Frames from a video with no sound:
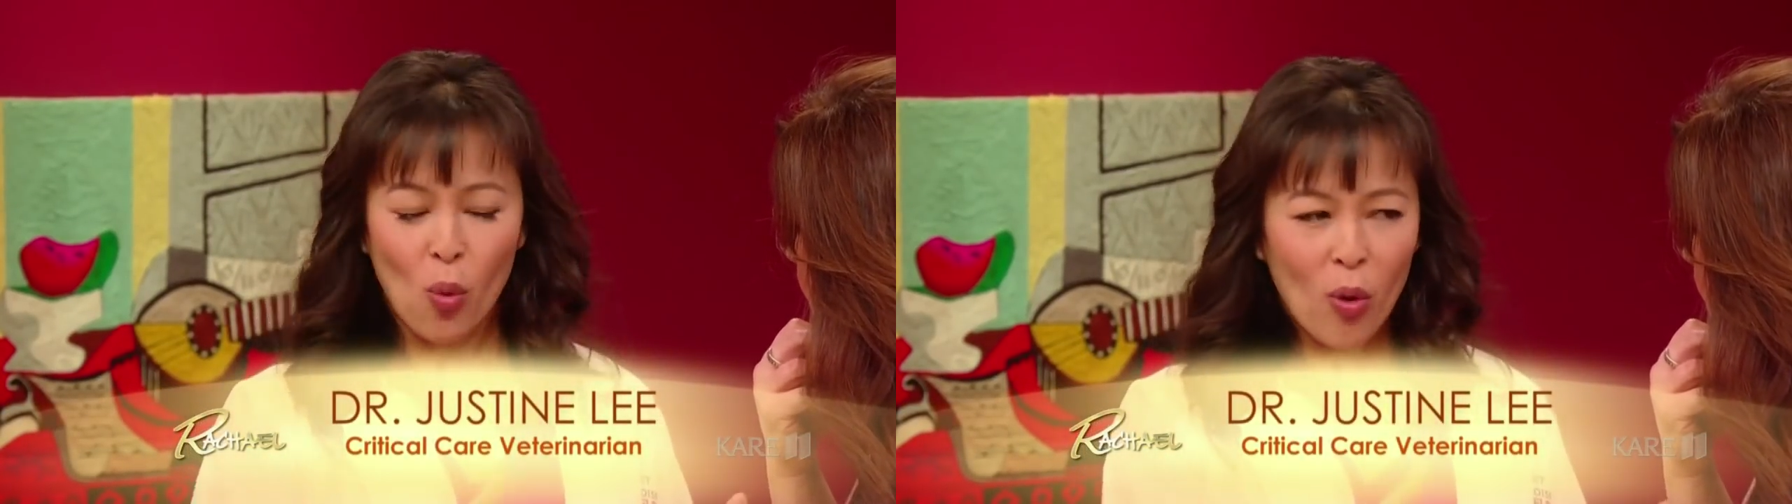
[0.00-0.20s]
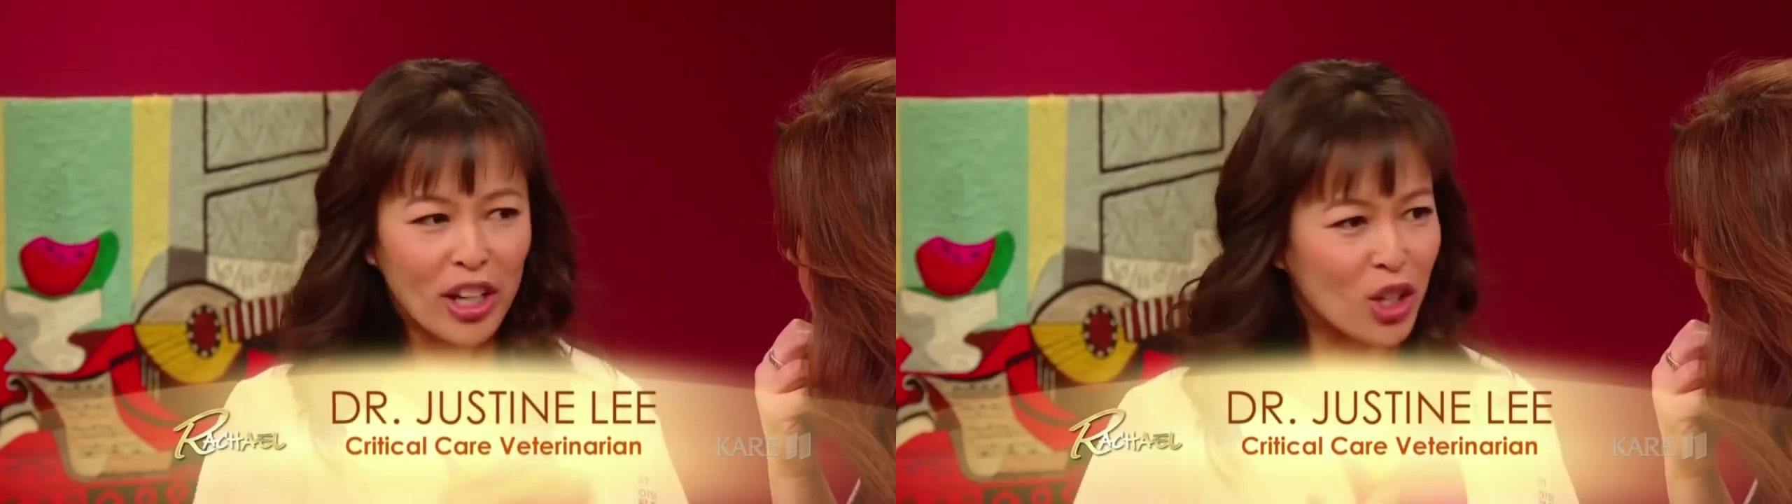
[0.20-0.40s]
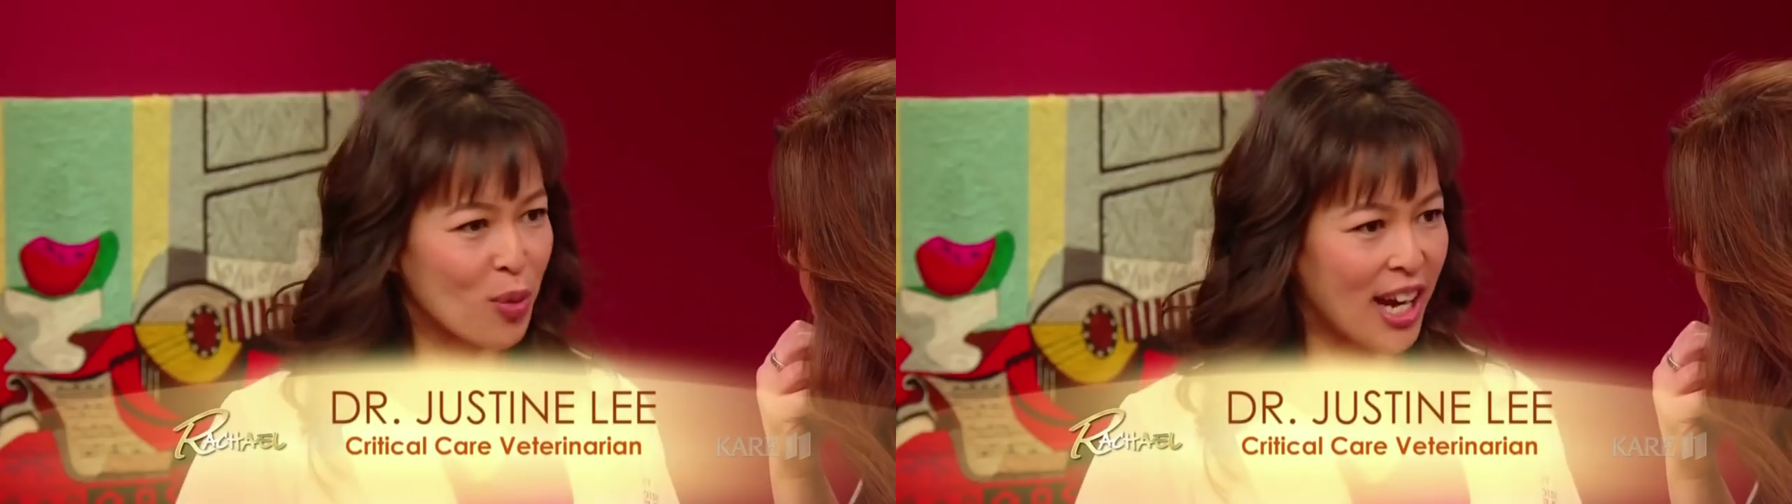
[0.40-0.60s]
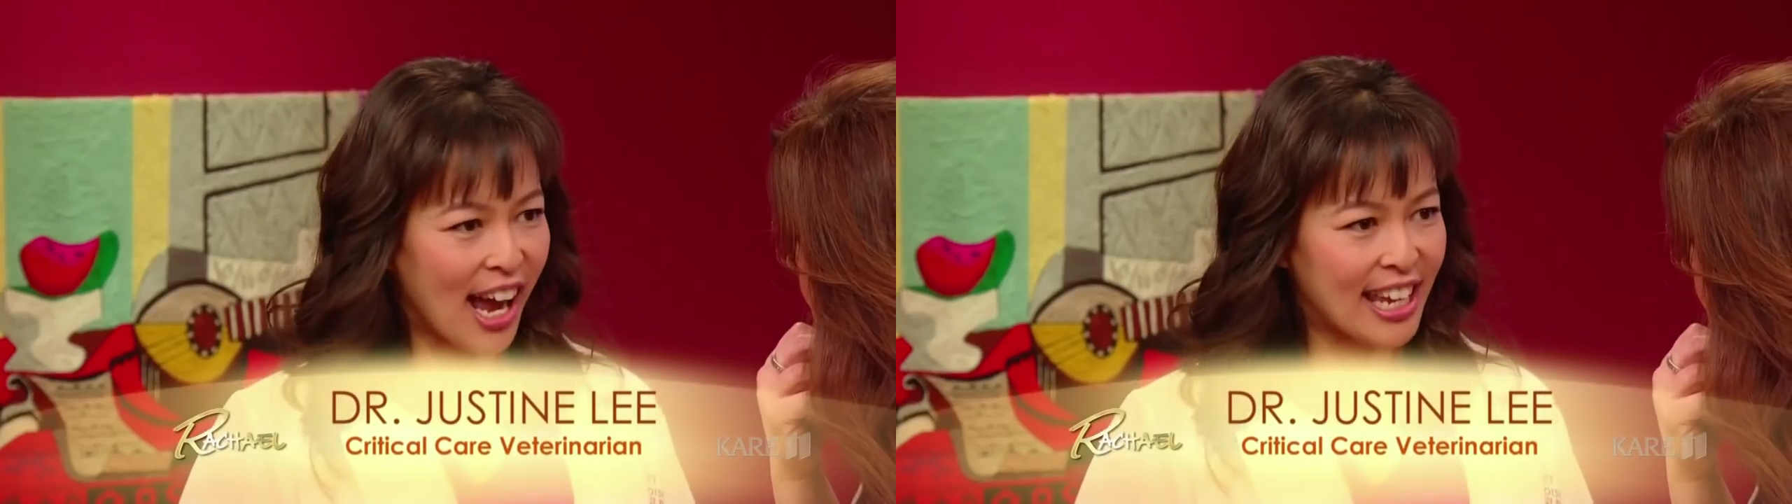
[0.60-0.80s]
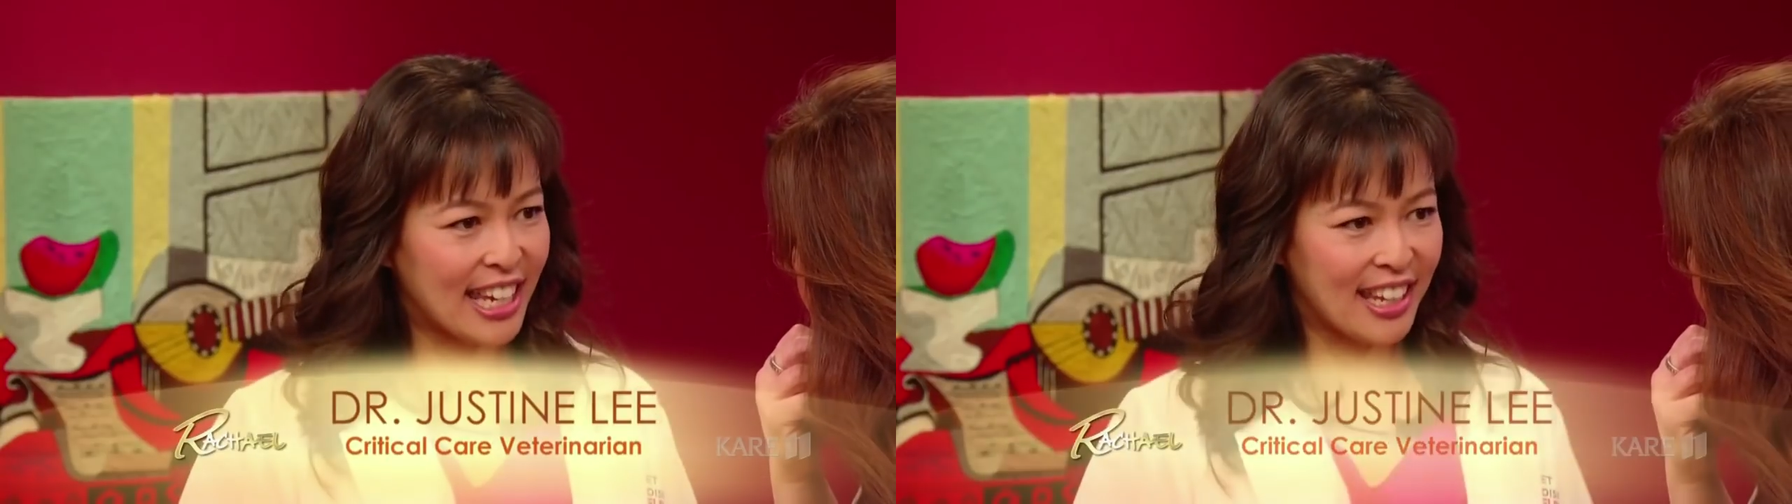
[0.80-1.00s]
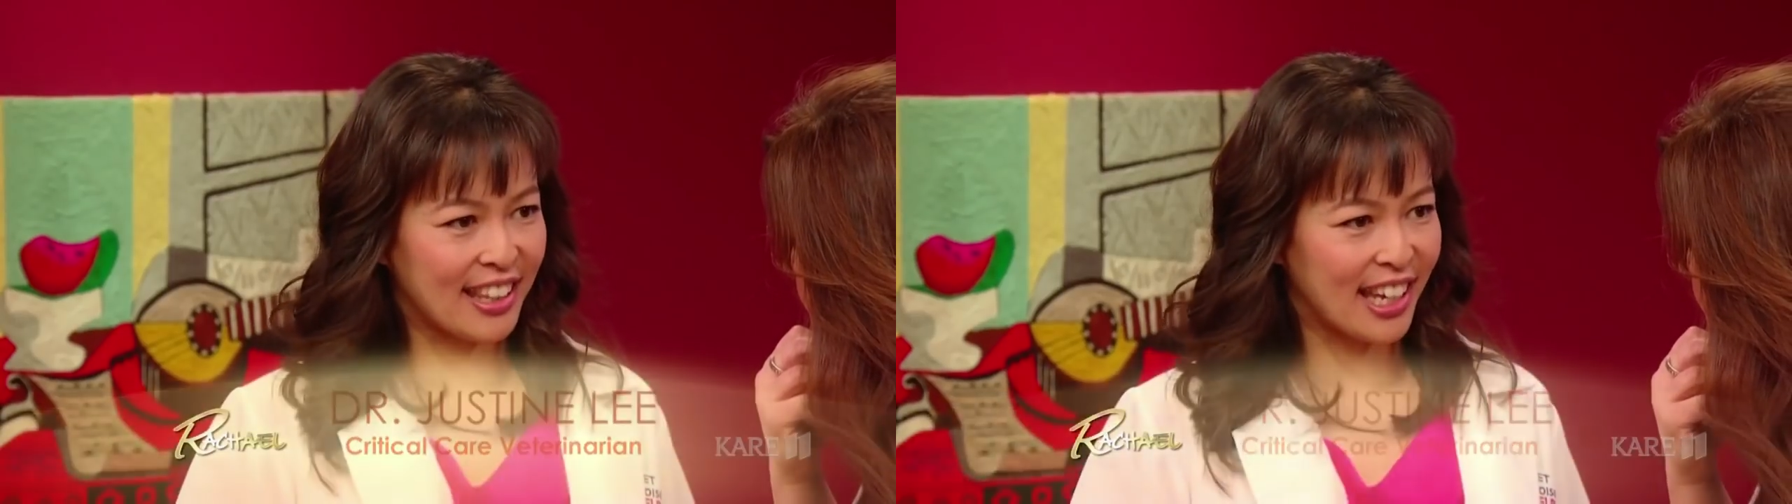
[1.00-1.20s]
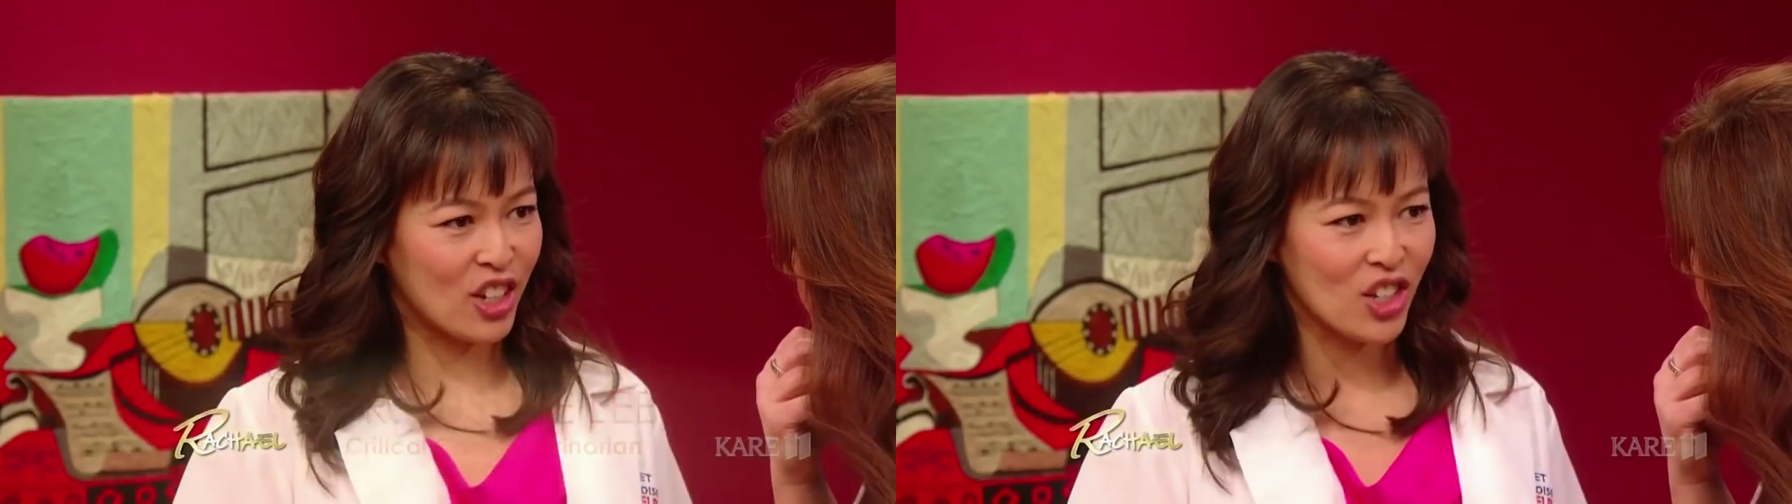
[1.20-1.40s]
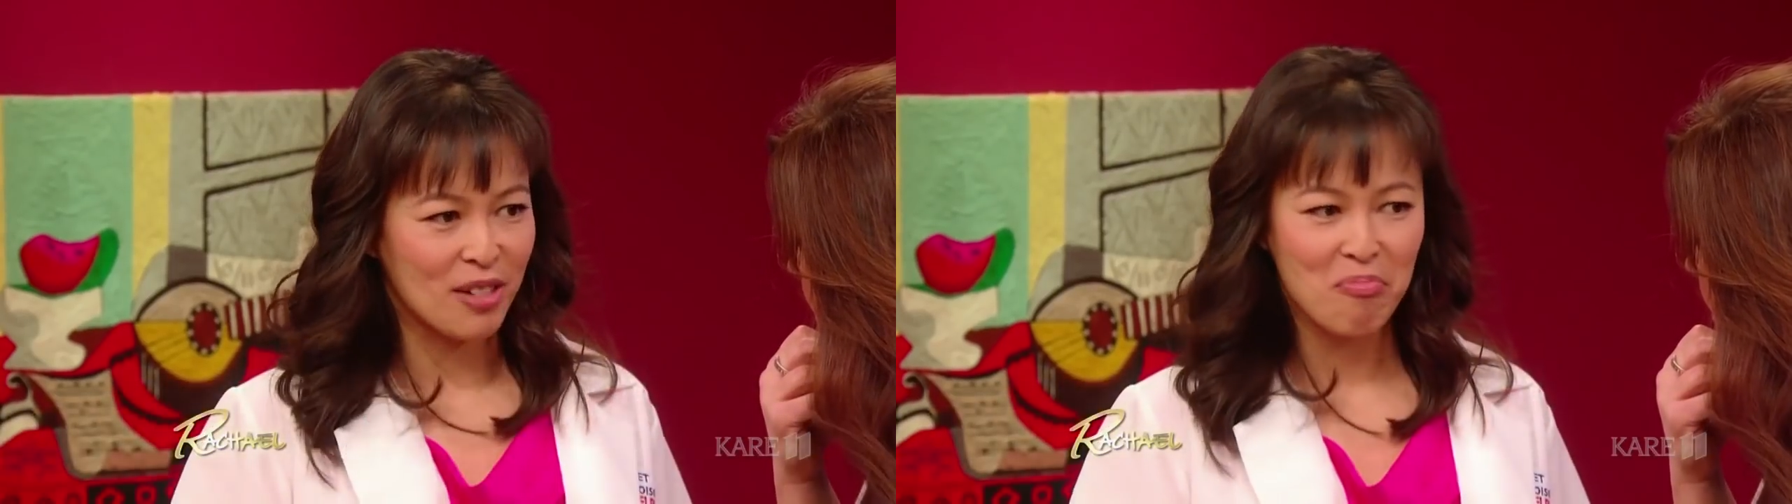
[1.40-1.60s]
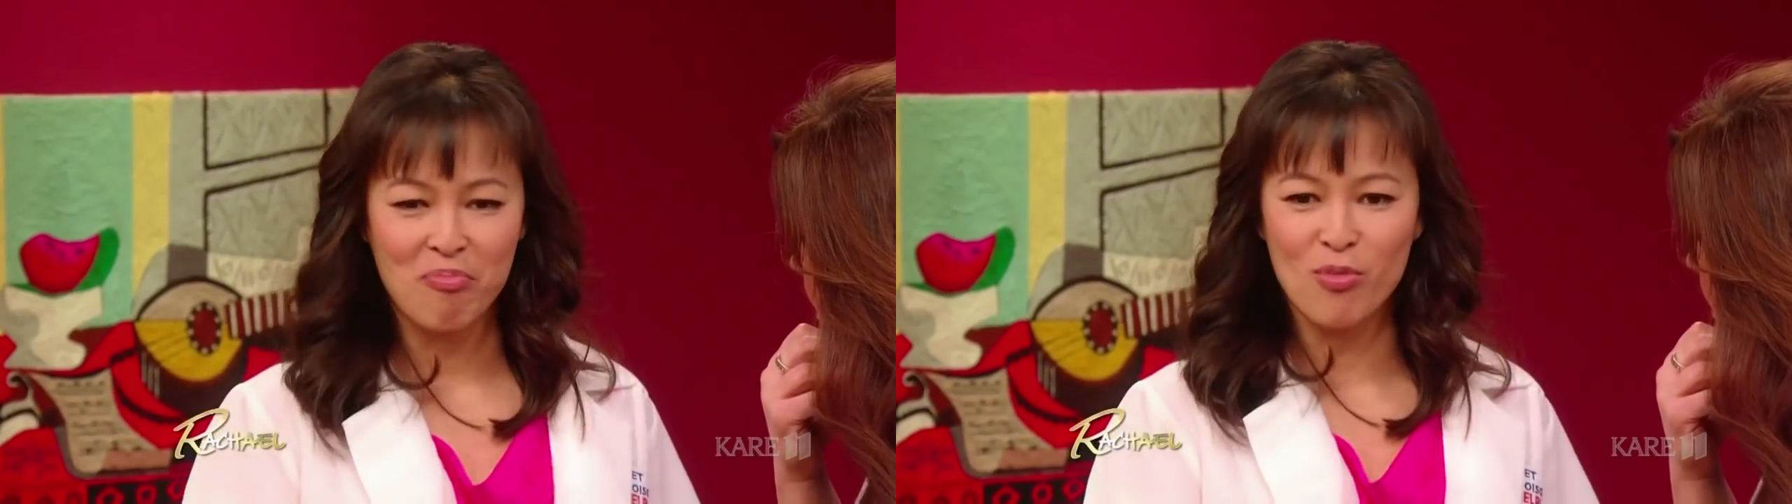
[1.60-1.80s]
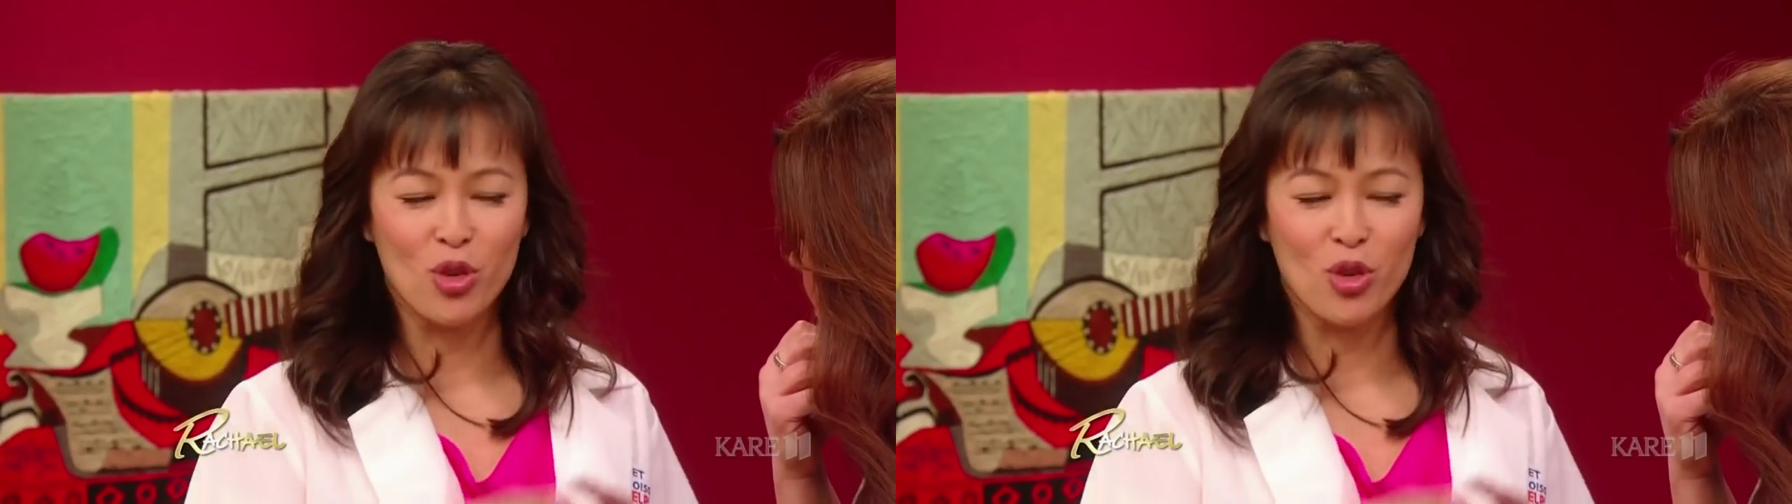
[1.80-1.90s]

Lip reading: What you and I eat in the kitchen,